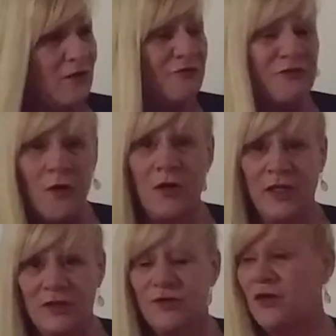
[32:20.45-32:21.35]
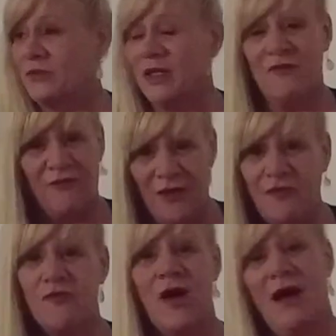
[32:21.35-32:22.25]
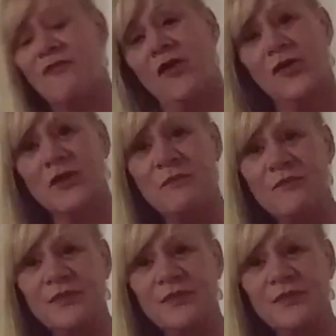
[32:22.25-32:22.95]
fucking doing the filth work for them.